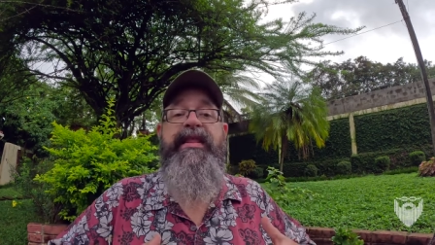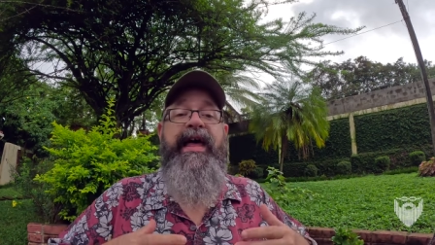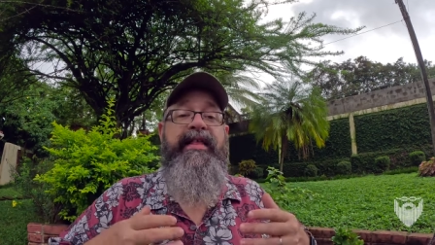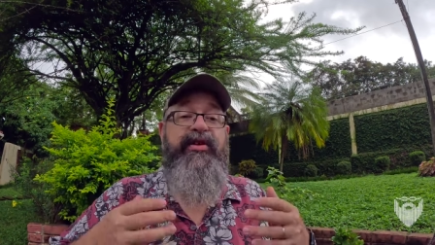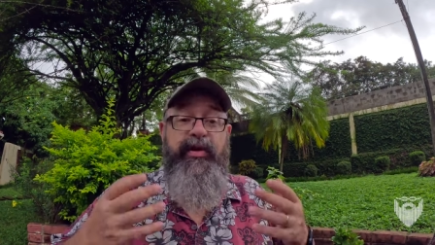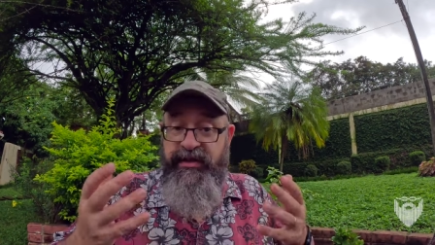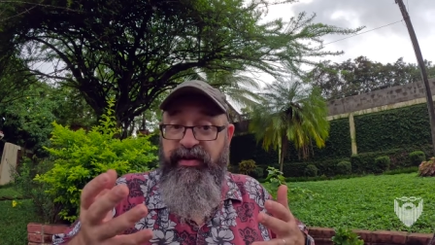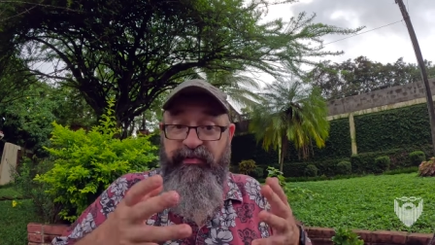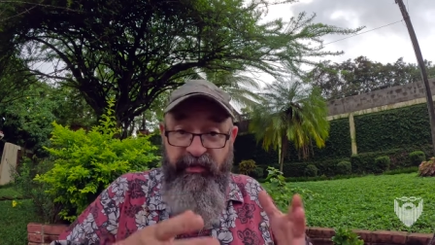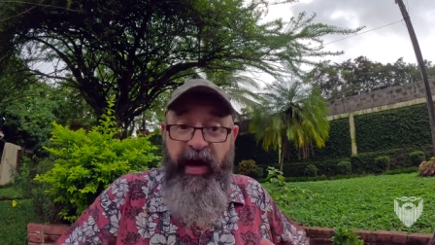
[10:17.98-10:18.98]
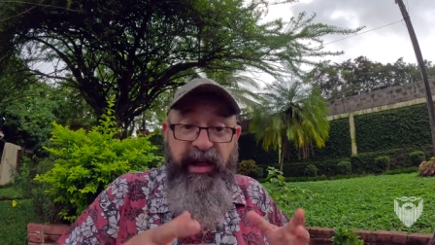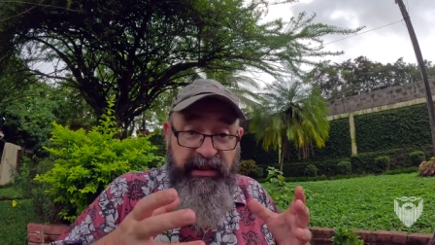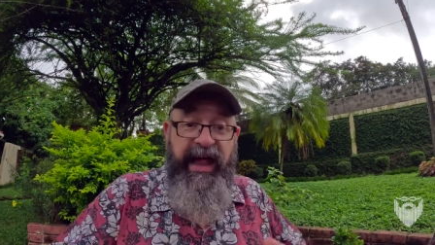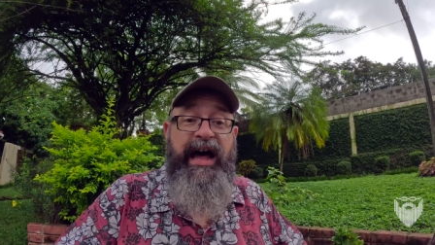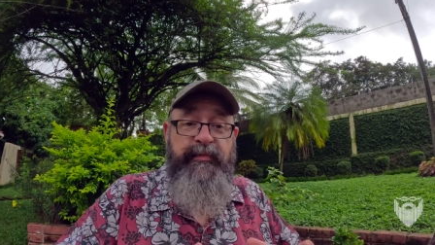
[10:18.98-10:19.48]
that there is a, a
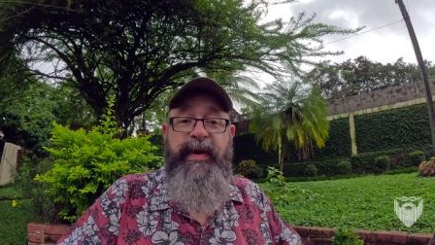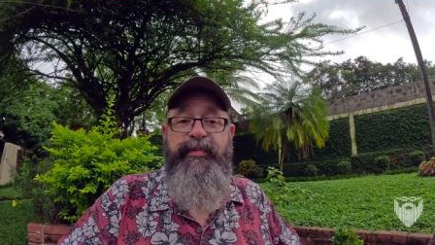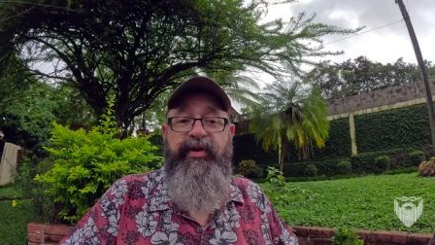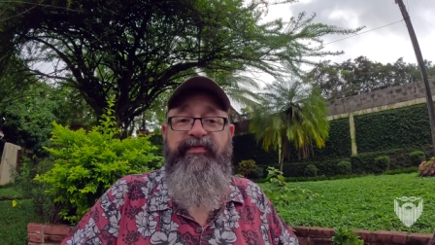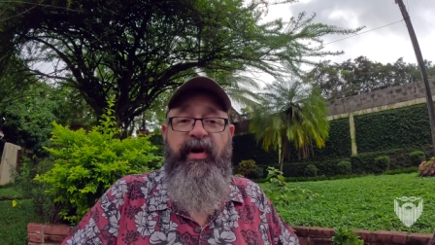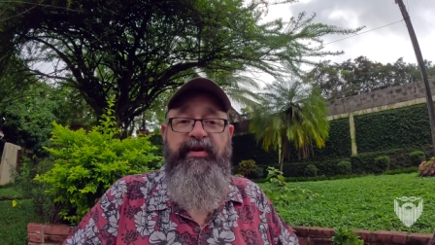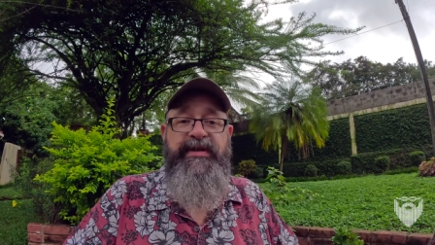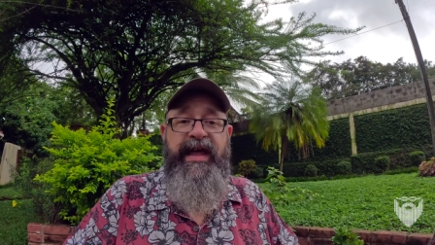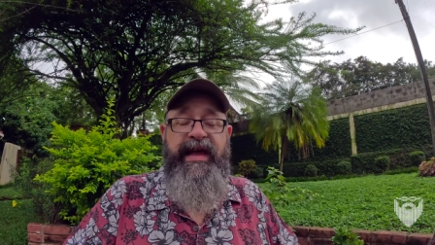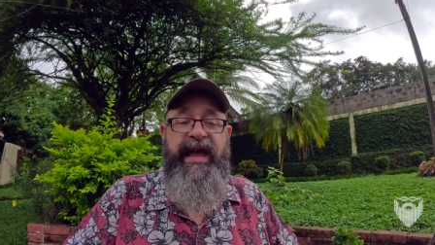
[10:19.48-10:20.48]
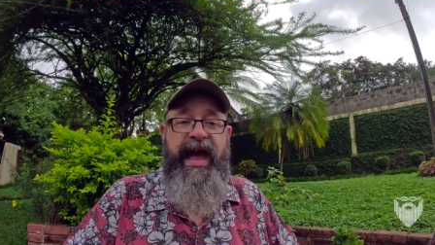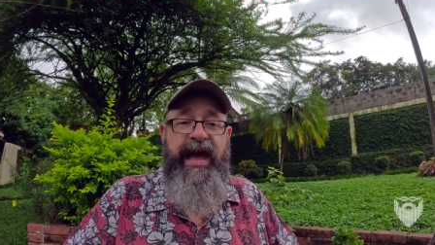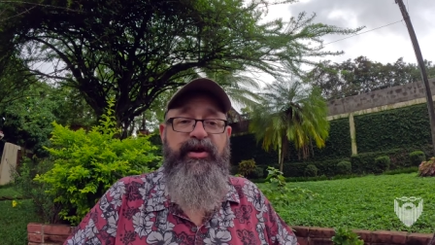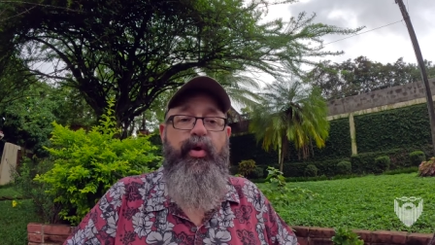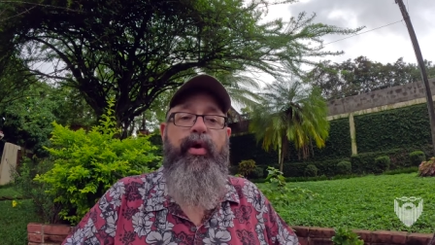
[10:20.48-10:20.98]
lot of people that fall into that
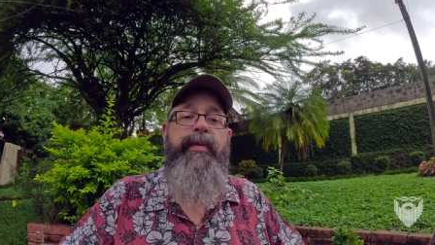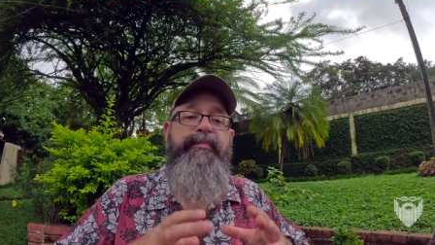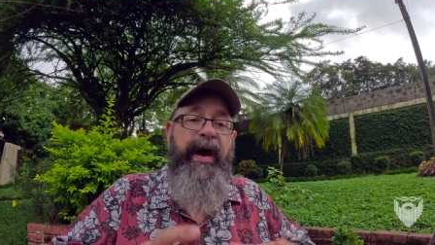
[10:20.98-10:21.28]
category.